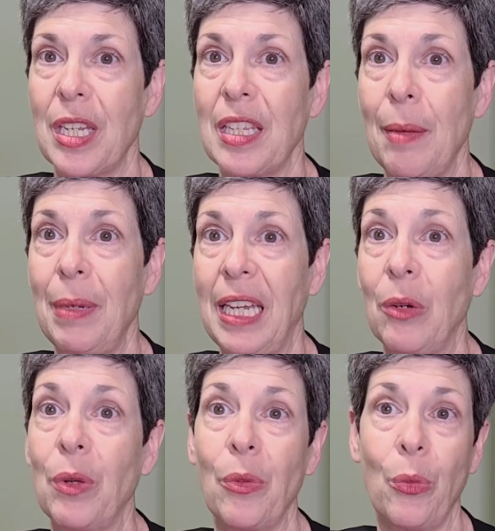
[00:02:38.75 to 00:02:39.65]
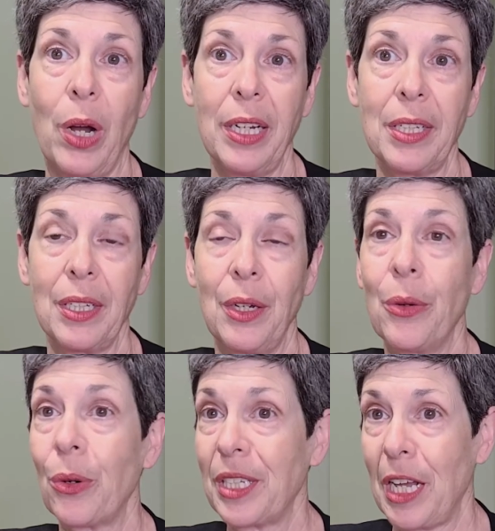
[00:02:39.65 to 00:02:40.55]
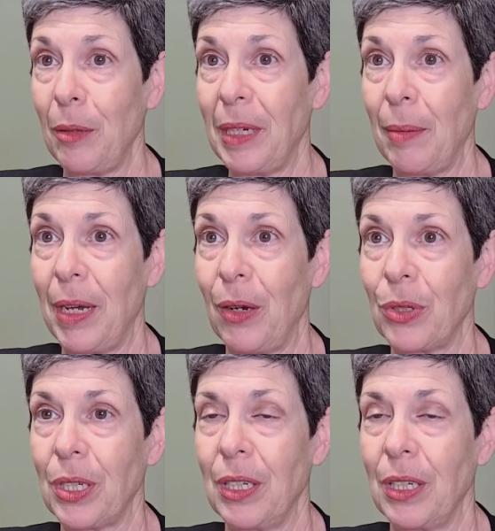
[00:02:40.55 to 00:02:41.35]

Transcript: that begin with "what" or "tell me about."